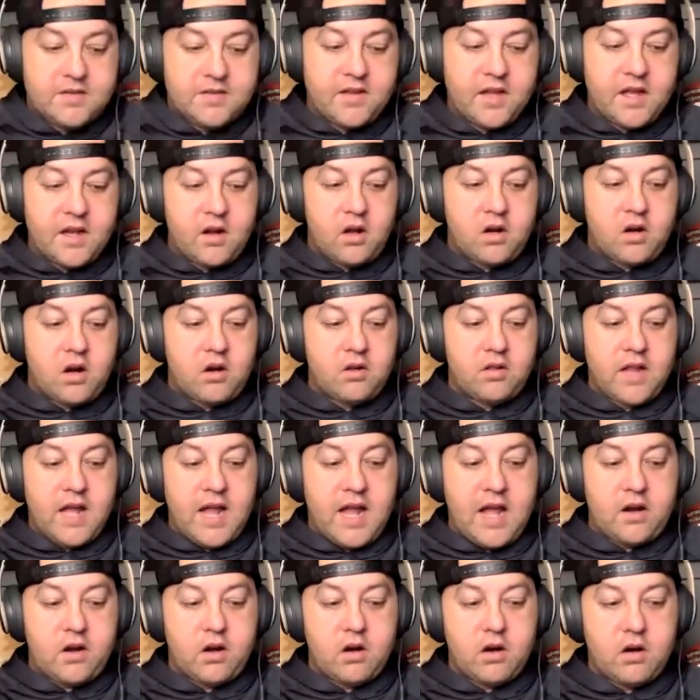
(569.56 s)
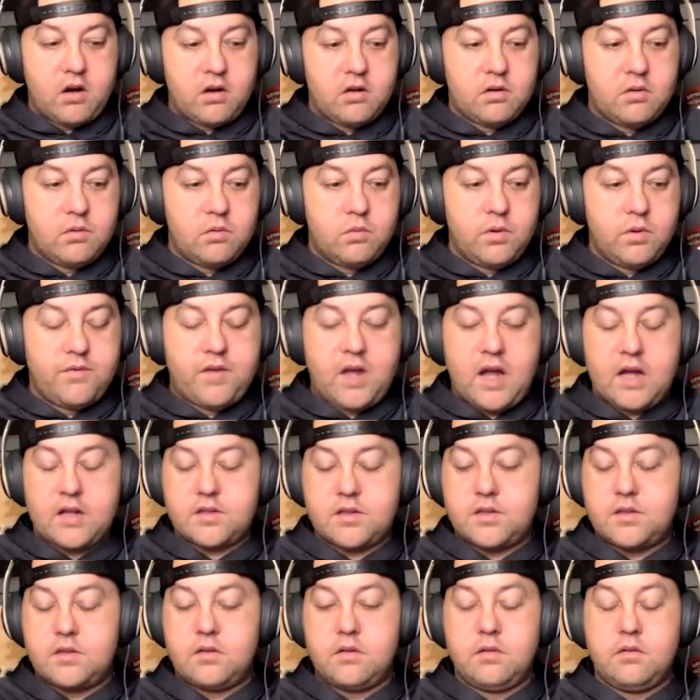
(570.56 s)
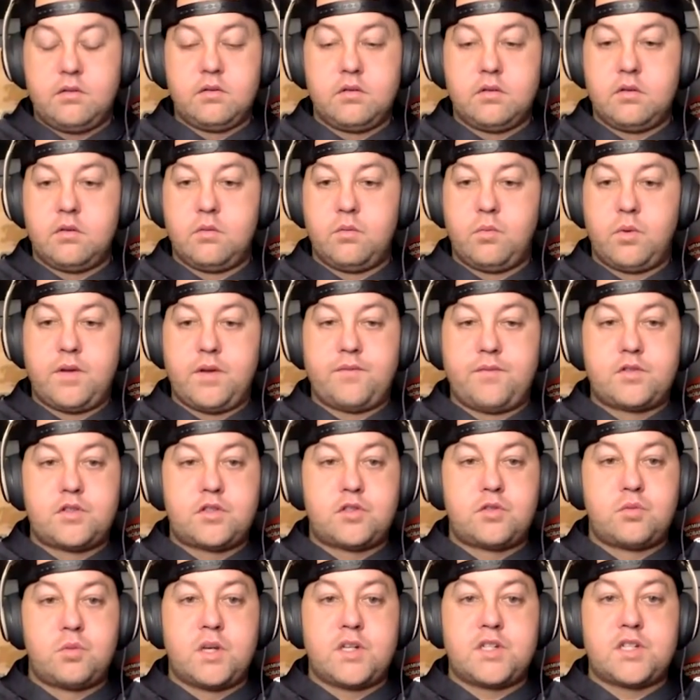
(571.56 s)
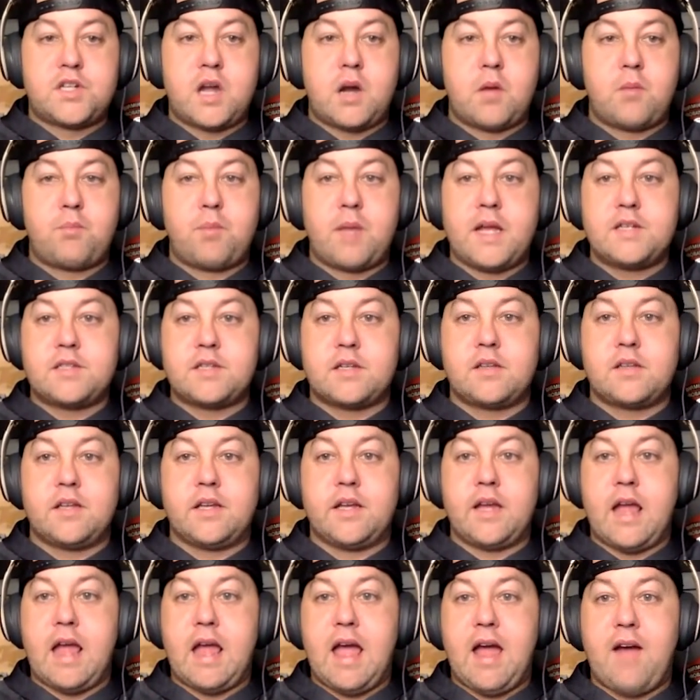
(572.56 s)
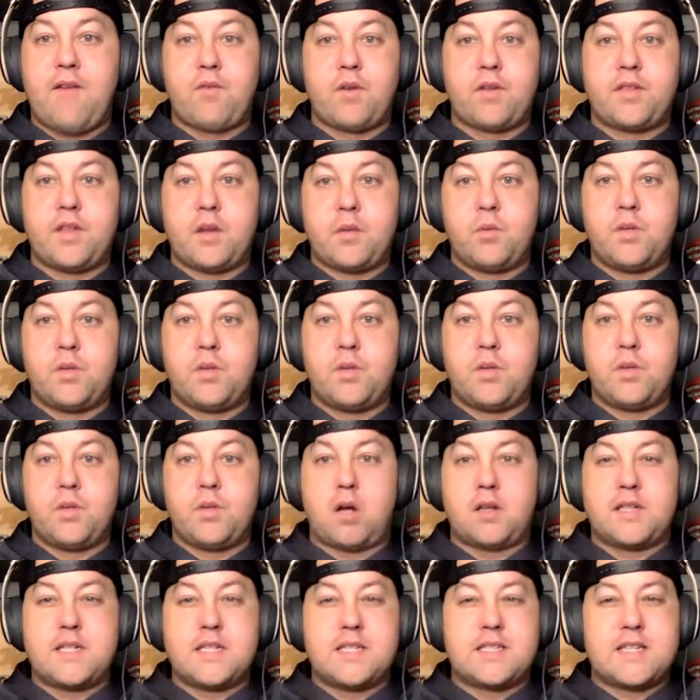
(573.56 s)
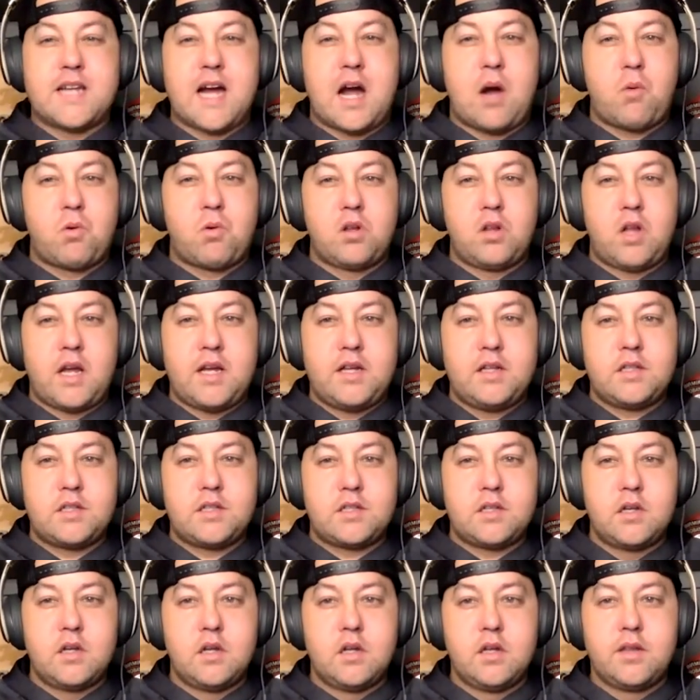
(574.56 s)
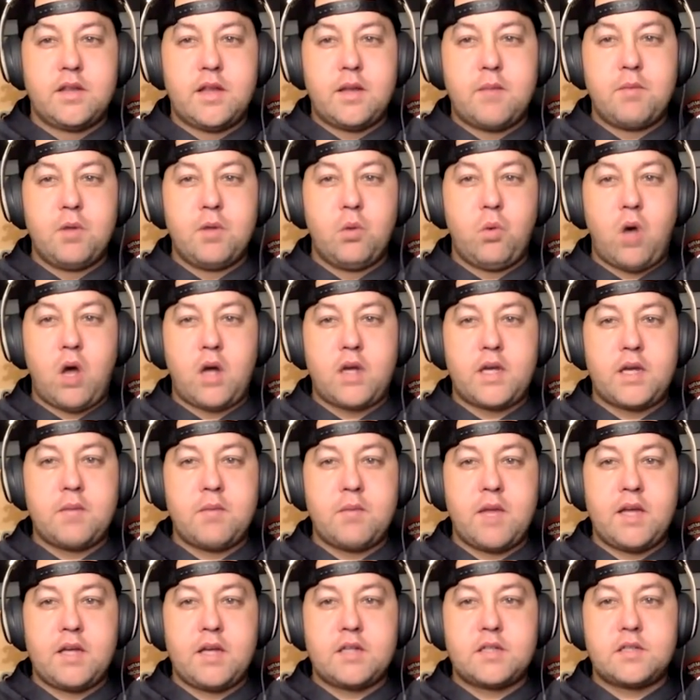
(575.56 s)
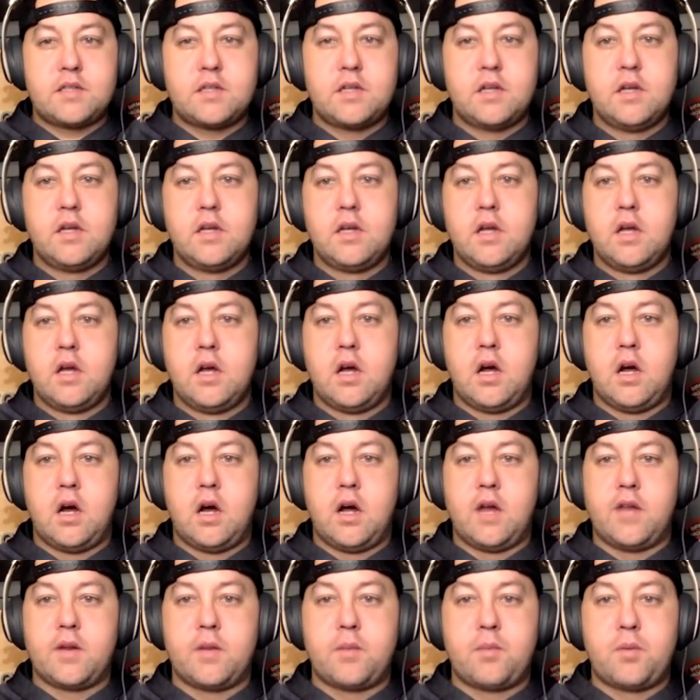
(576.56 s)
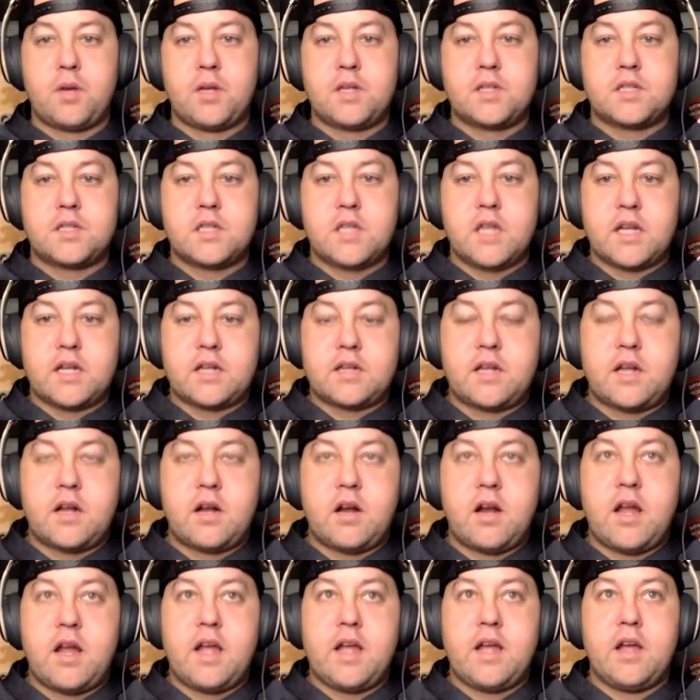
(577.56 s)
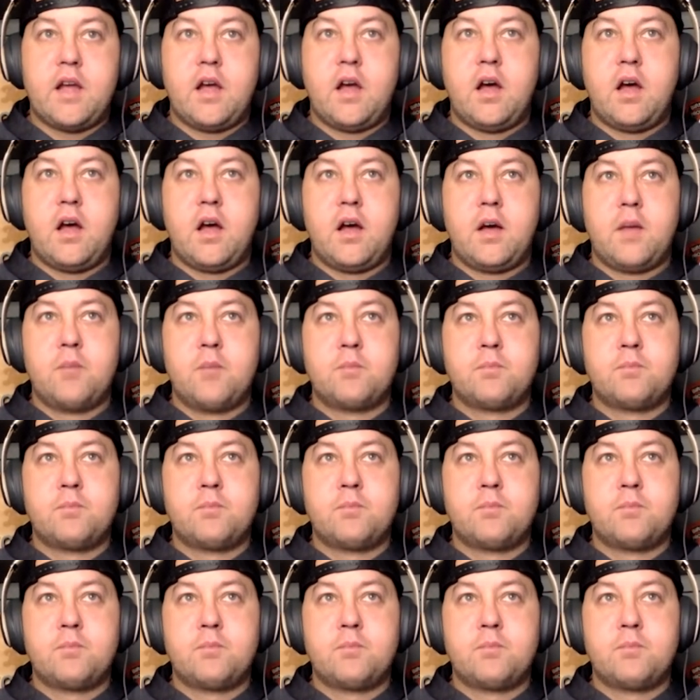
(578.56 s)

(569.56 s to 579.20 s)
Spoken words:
then on our ladder, we've switched out basically everything. We just bought these tower lights that Milwaukee makes. They're pretty slick. They're a